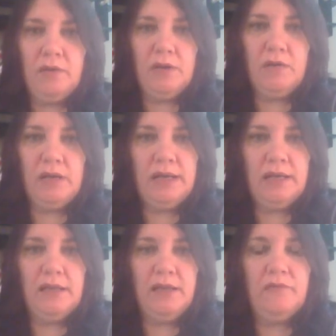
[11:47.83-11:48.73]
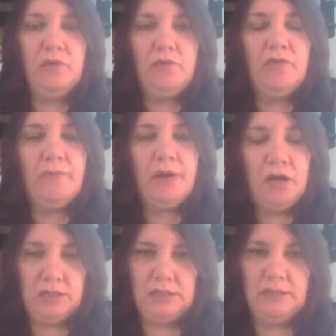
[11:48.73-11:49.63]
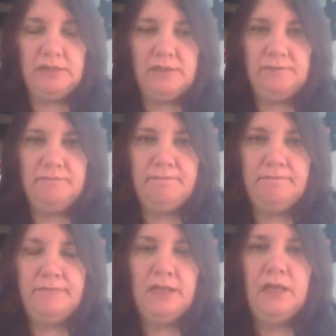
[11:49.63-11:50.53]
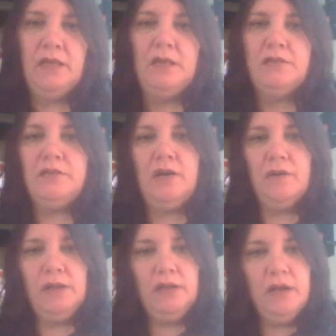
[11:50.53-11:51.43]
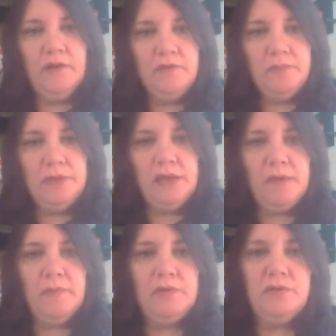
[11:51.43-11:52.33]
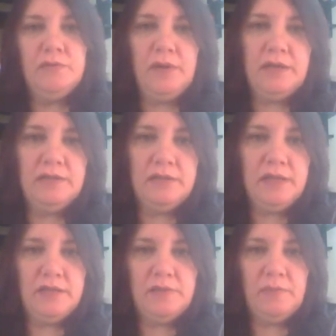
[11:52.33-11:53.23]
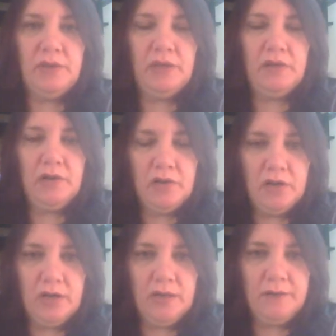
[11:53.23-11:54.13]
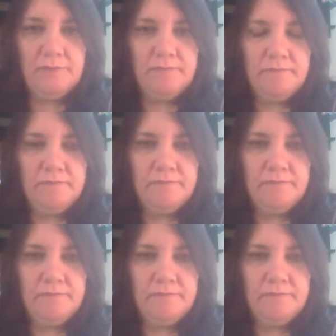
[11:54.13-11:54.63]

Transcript: We don't like eating food from boxes. So I'd love to be able to raise a nice big garden.